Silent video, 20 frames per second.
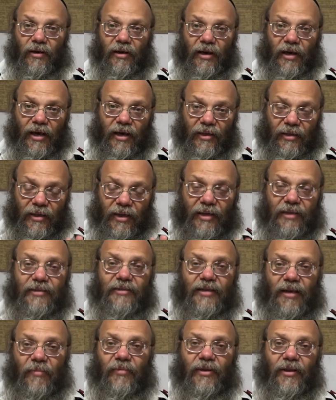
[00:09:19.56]
And that's
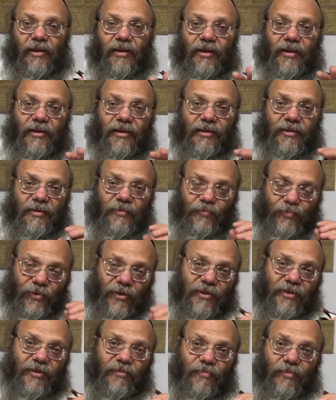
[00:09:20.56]
something that is a
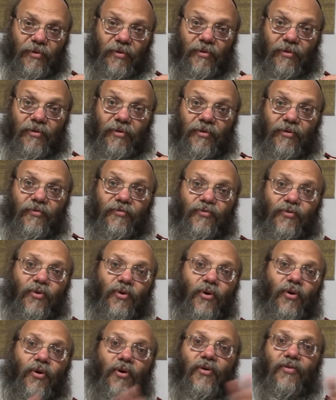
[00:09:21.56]
principle for
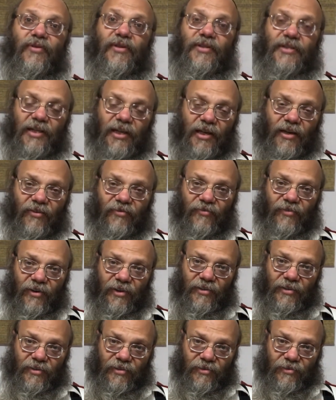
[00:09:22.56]
all of the
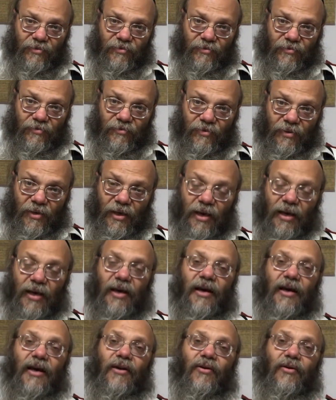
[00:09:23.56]
sacrifices.
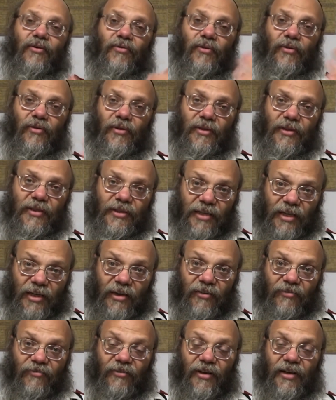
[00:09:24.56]
And not only the
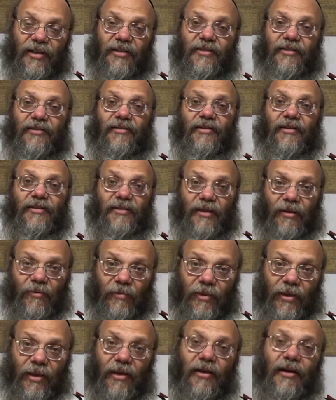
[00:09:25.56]
sacrifices, the same
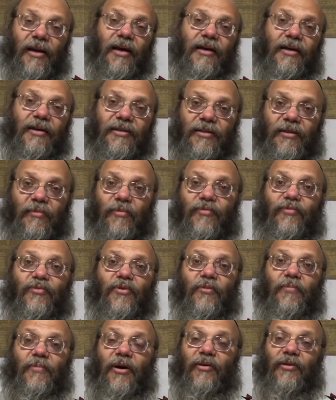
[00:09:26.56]
thing like I said
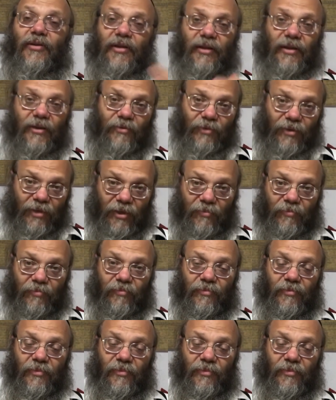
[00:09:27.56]
before about the tikkunim.